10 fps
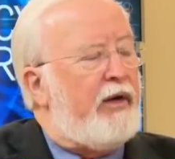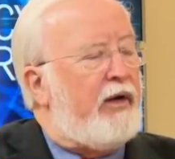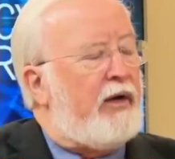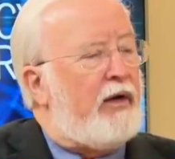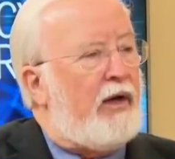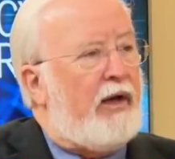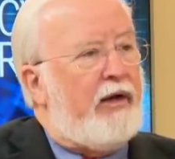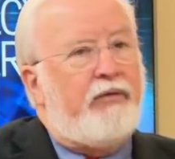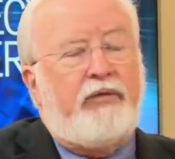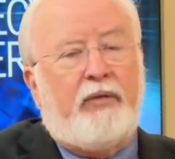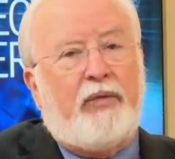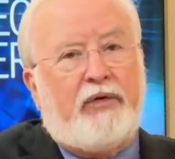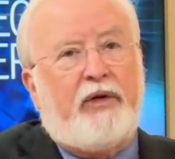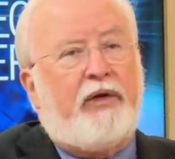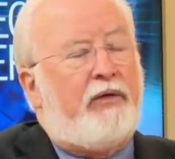in an alliance, uh,
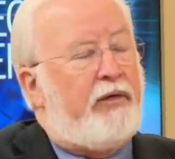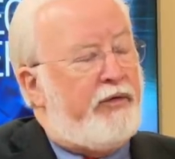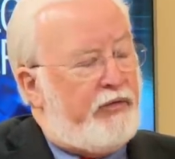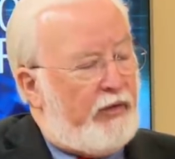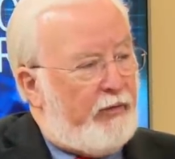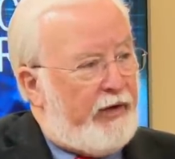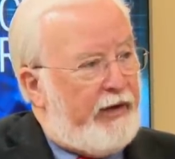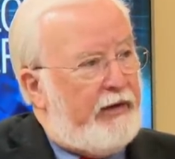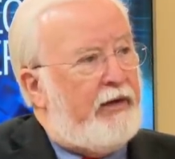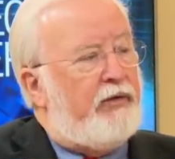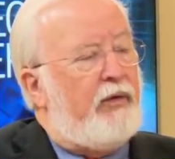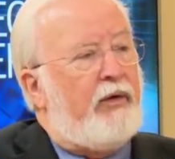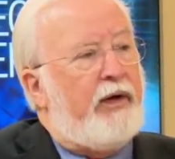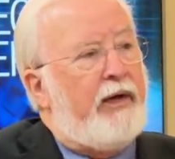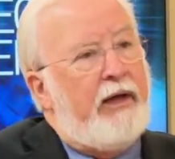particularly Germany and
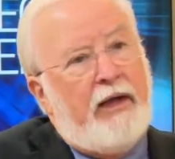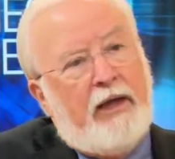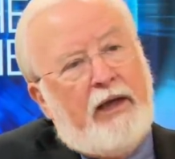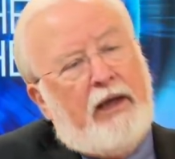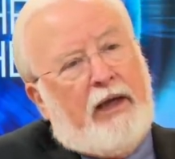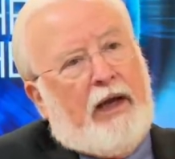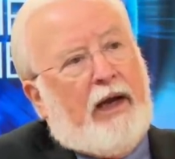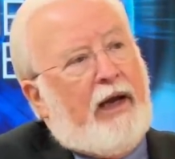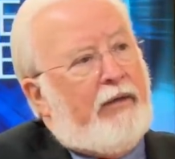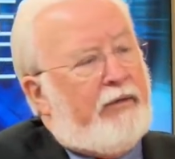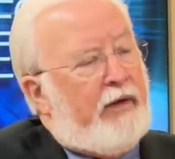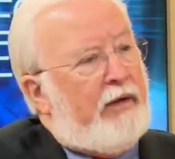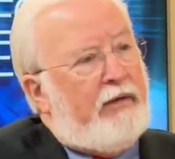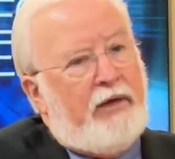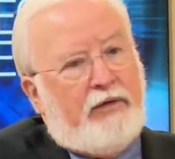Turkey. Uh, and
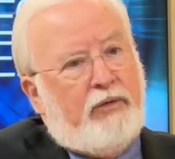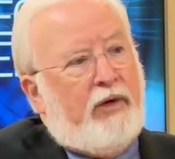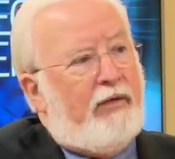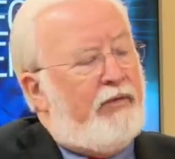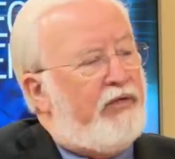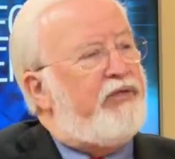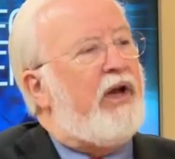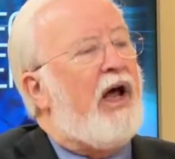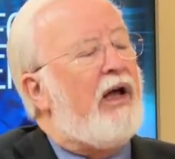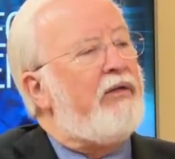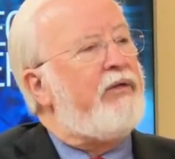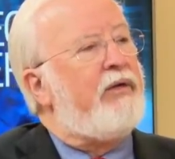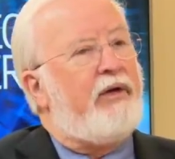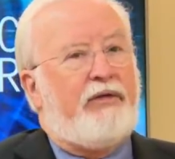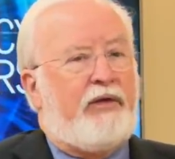then you have the Stans,
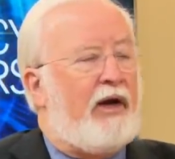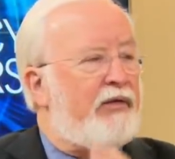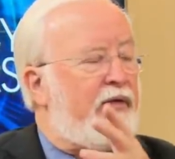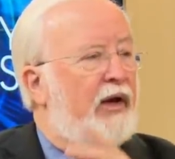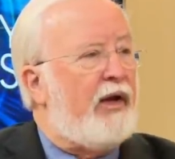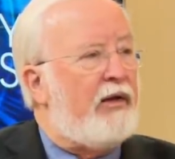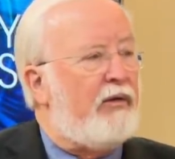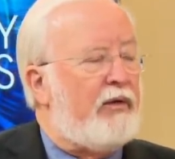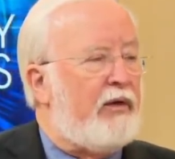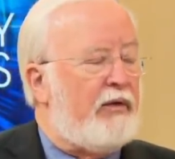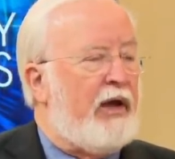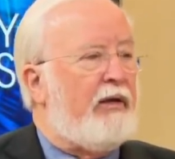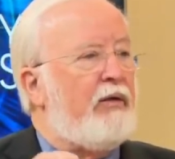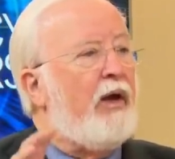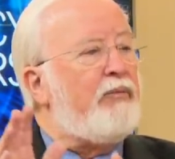Kazakhstan, and,
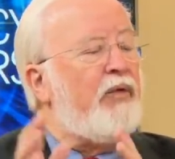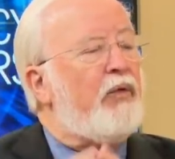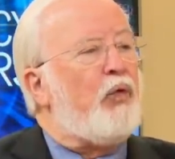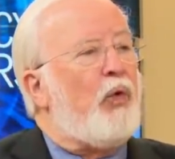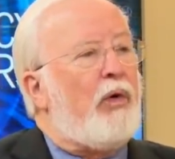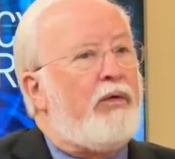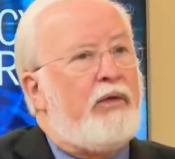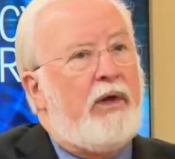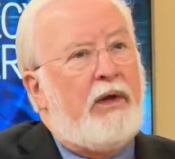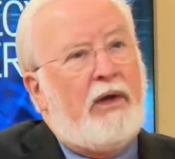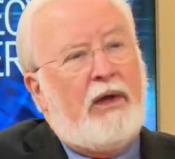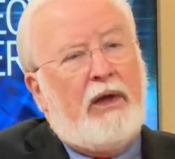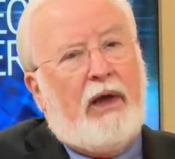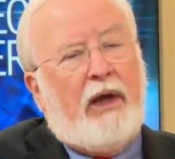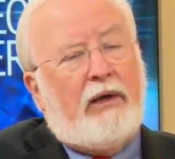and, up to the north.
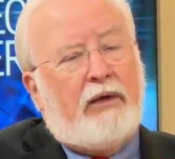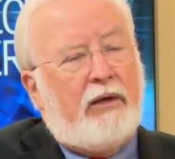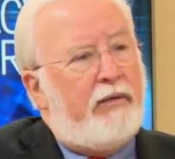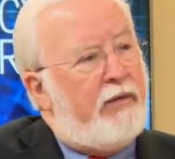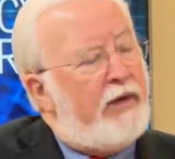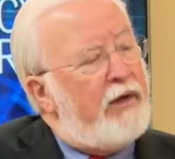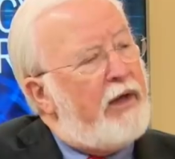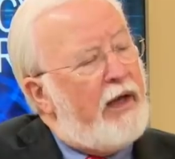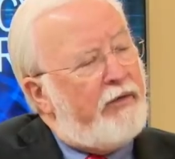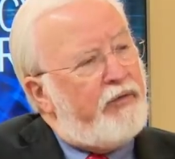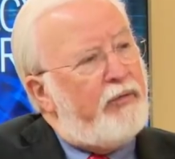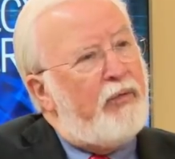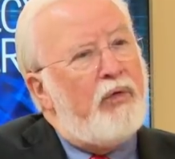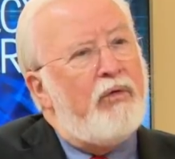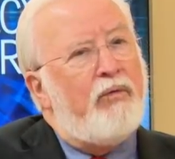And then as you
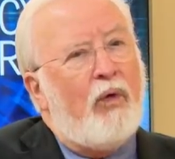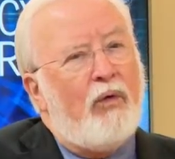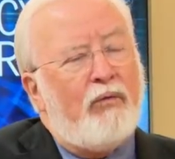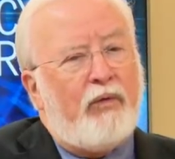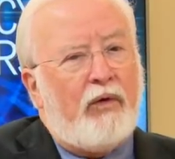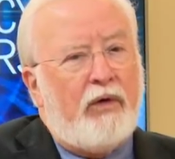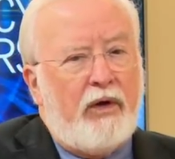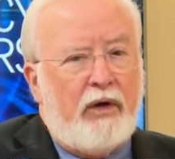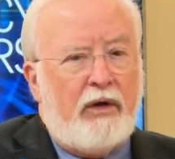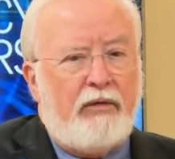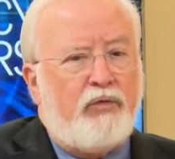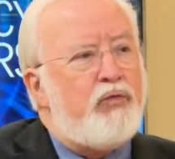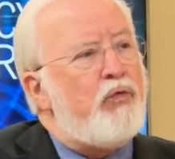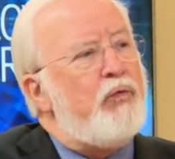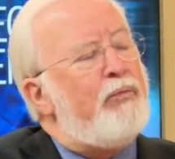move over uh,
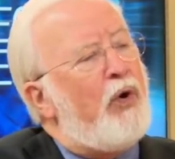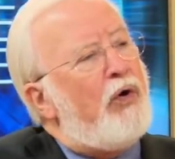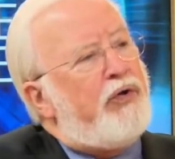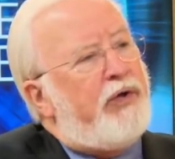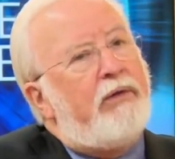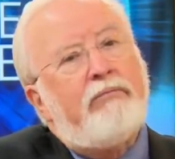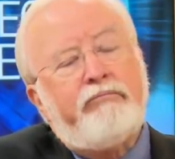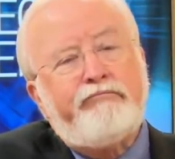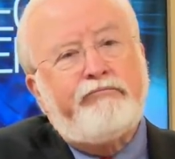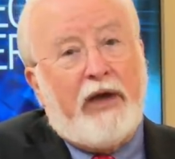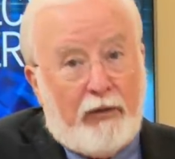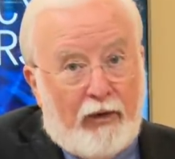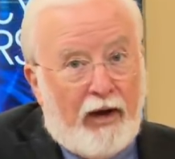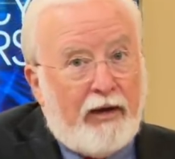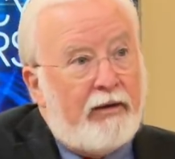through Persia,
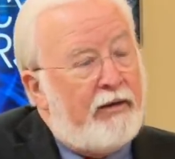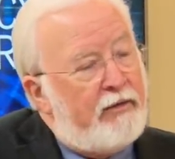Iran,